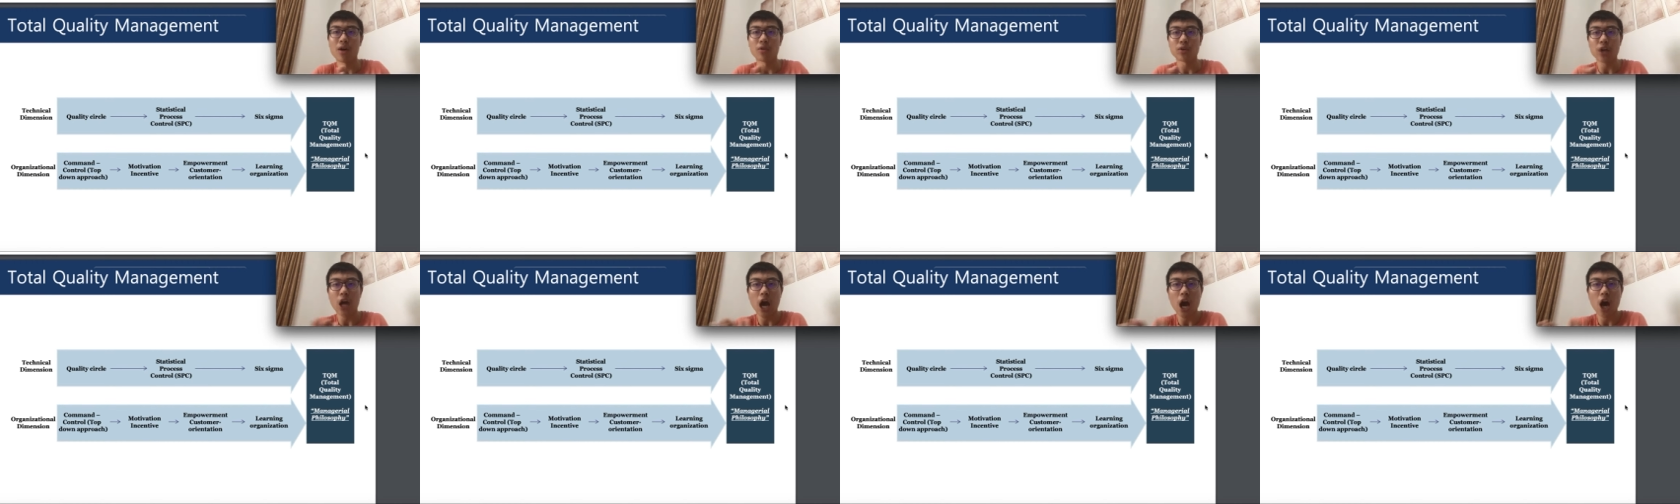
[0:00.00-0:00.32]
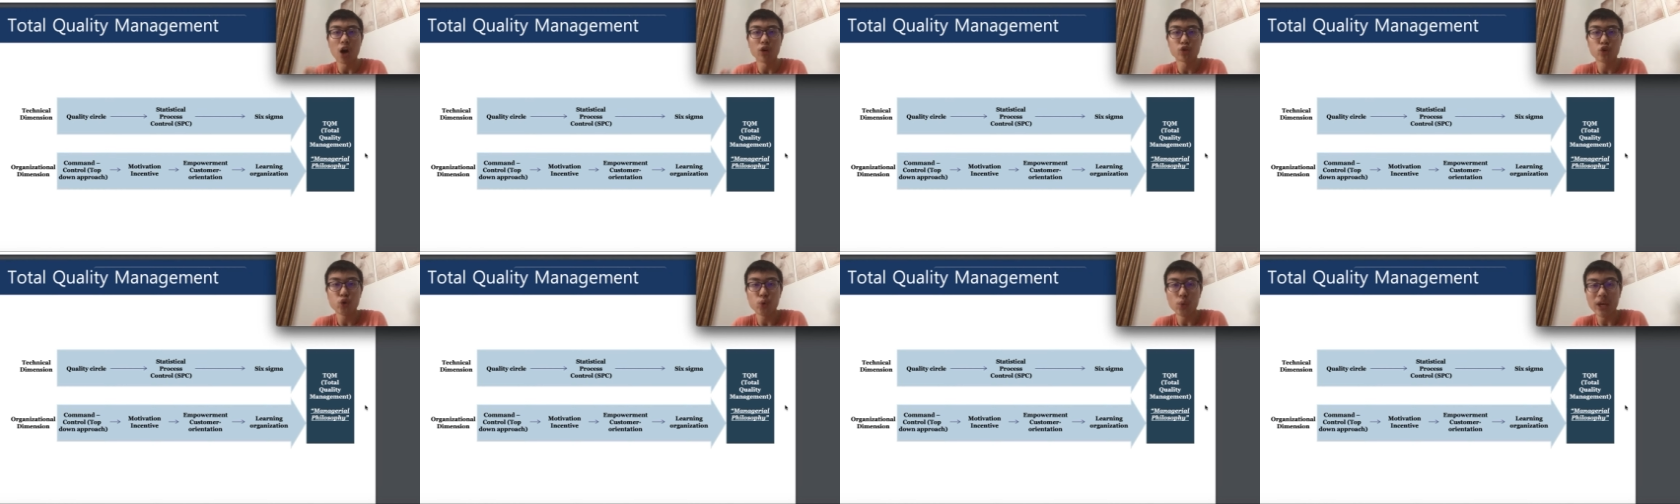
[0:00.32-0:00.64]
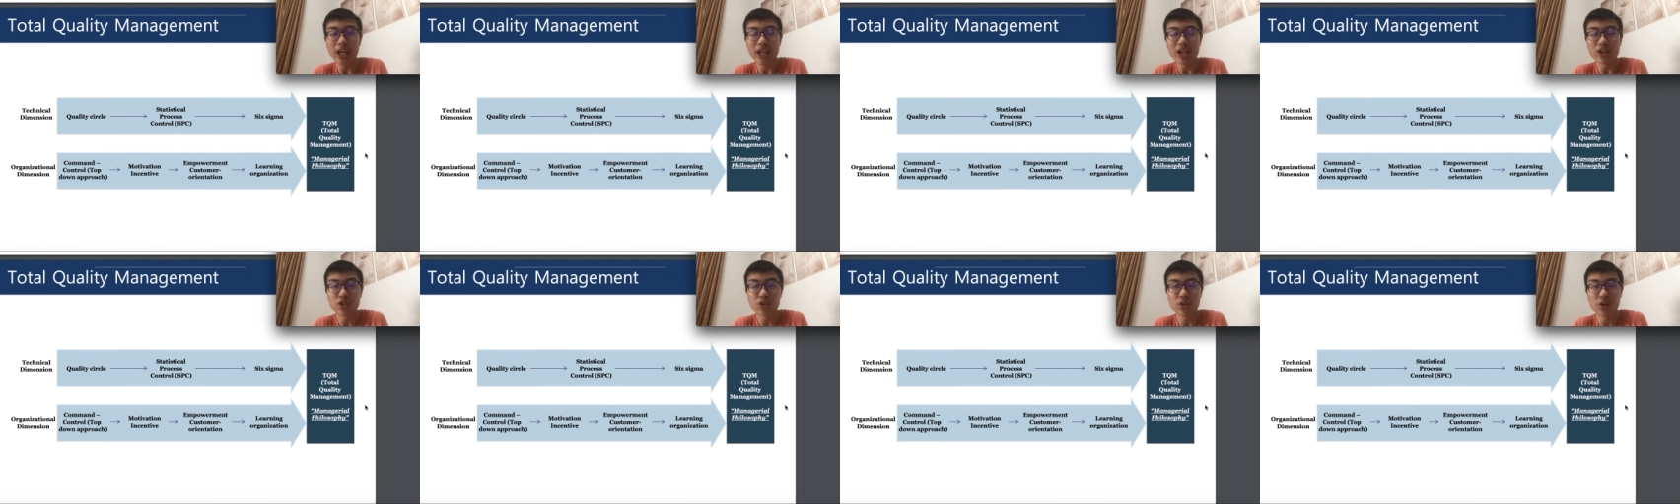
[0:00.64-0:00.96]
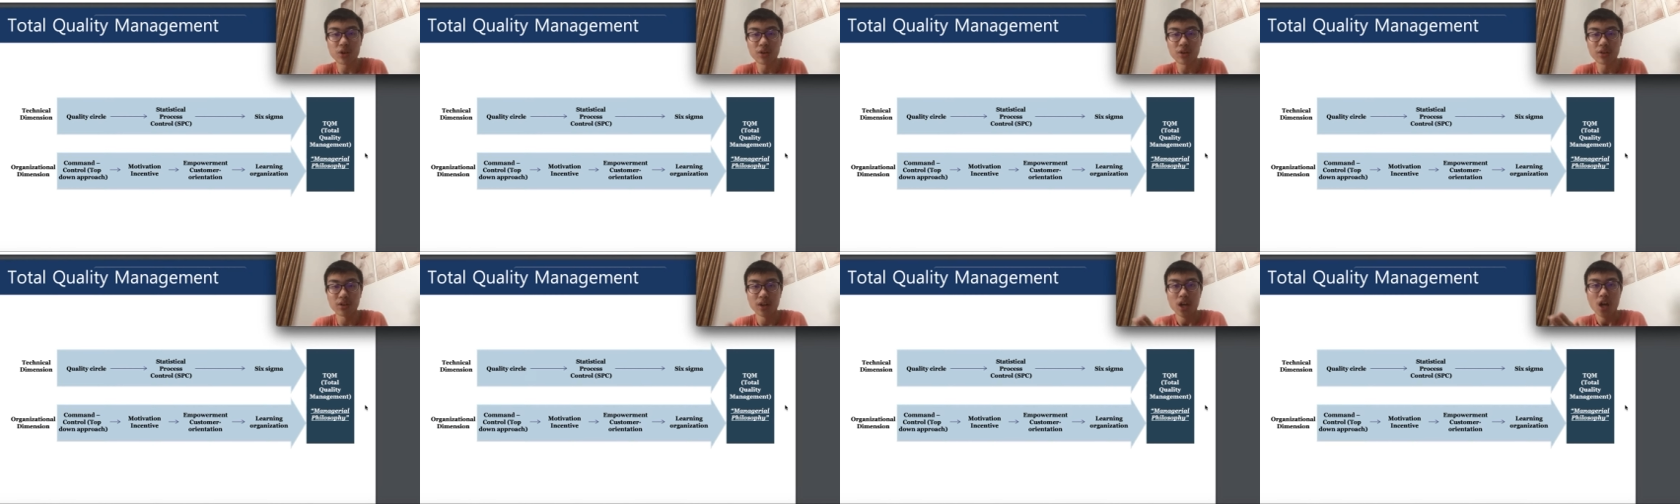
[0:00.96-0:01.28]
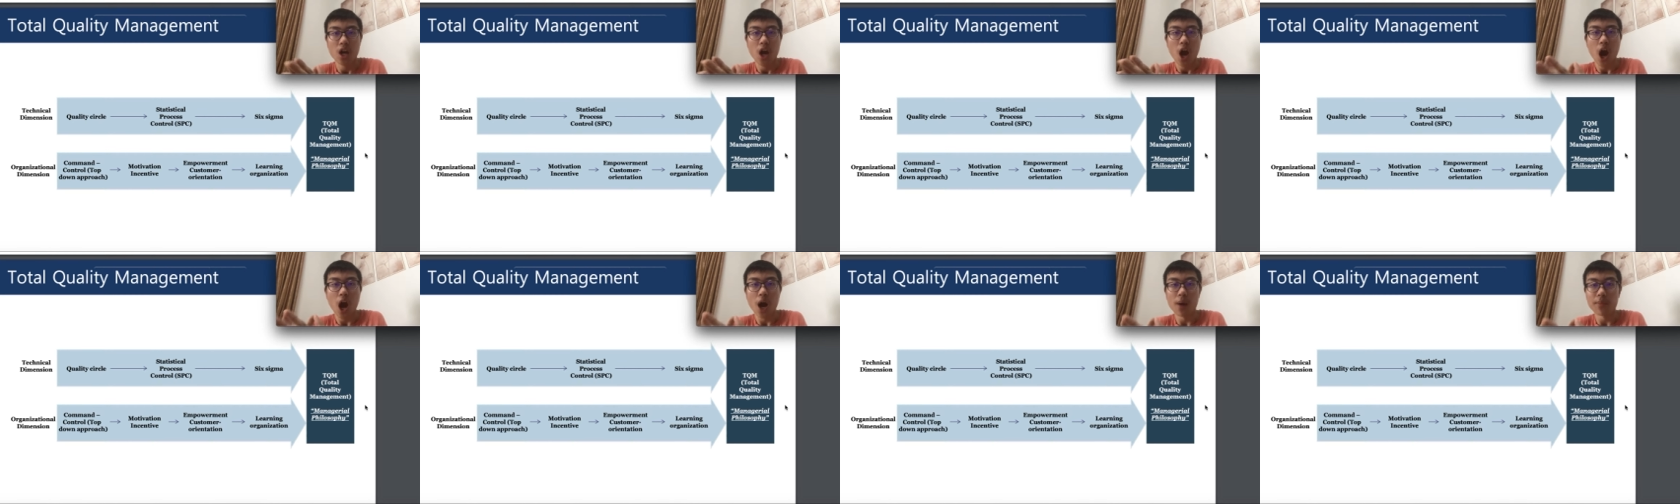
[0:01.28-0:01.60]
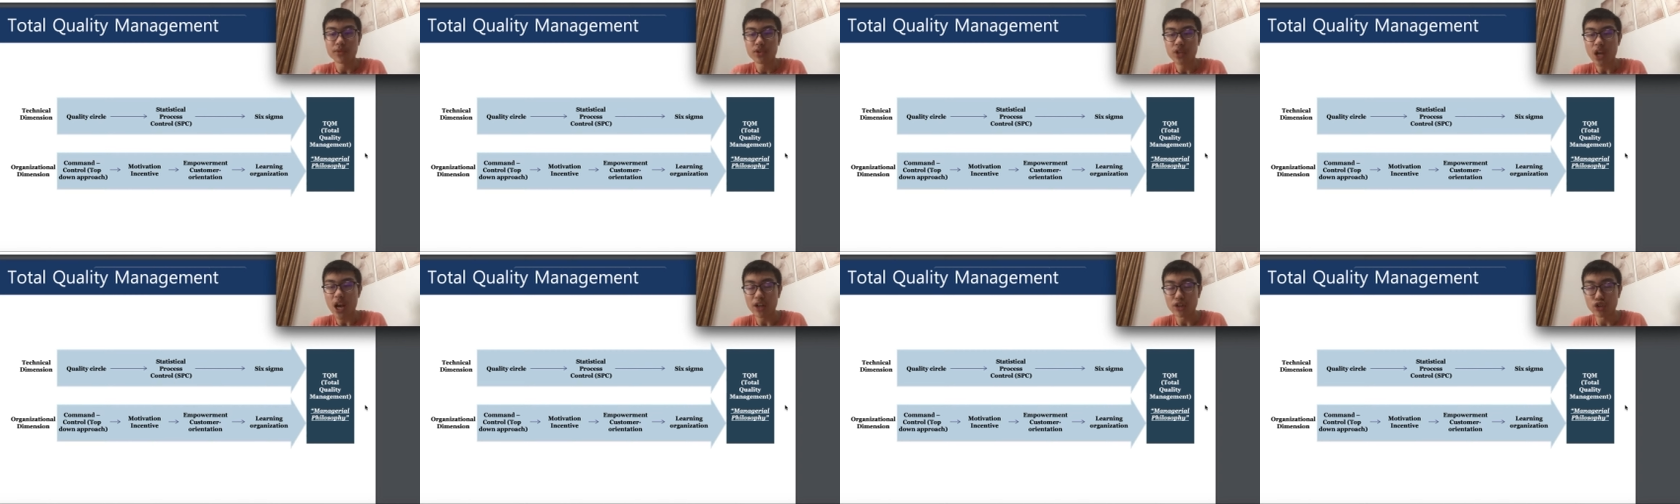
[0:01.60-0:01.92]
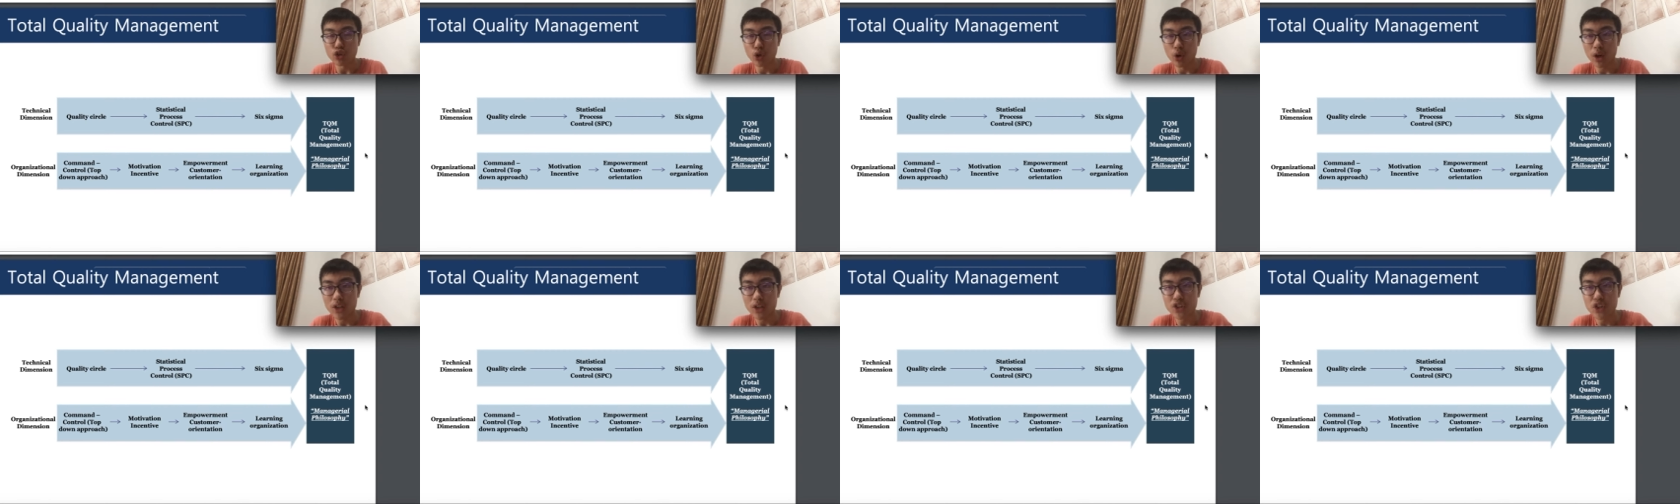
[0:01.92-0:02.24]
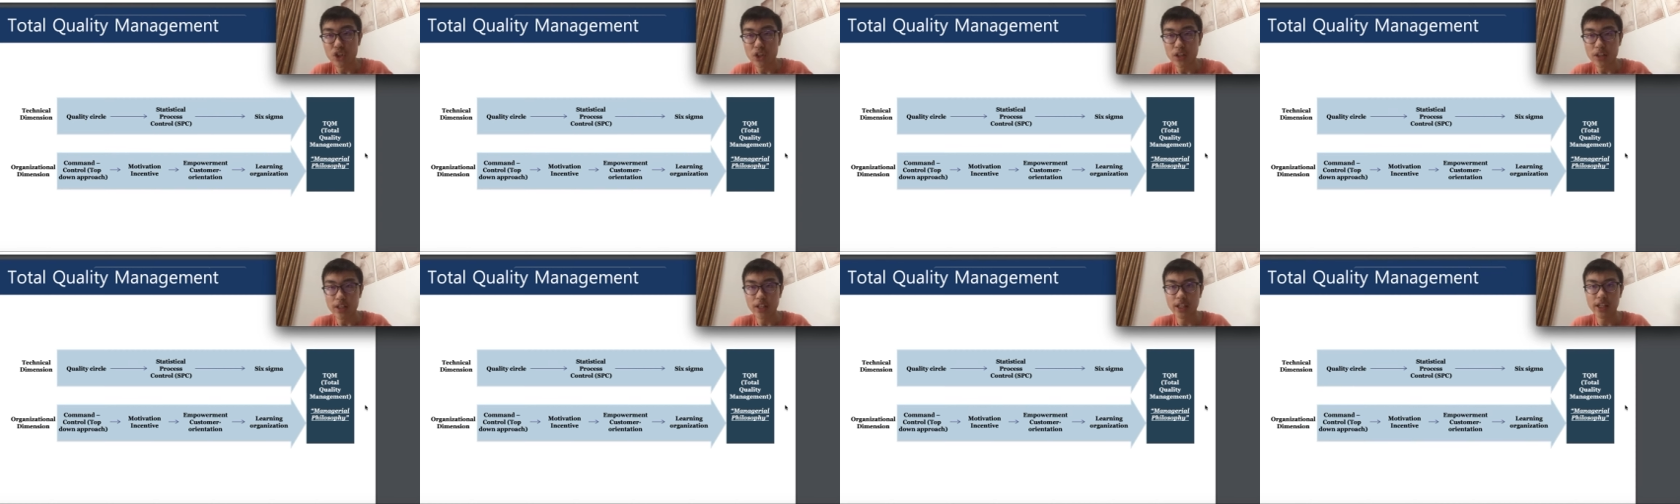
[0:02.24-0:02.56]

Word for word: how to ensure um, technology